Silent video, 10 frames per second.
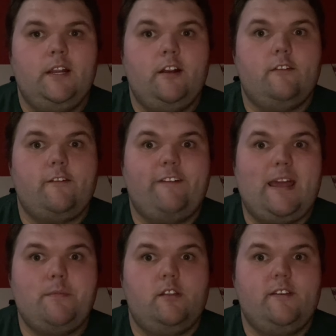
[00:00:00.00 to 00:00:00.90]
here's a
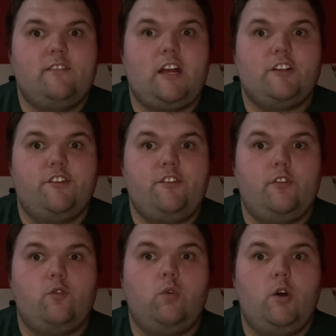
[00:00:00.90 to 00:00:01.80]
fabulous Dr.
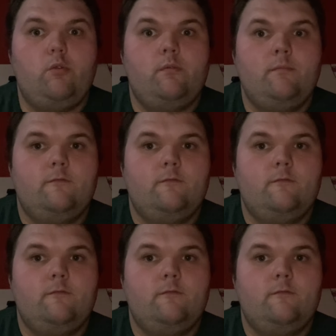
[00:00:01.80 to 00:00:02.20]
Seuss quote.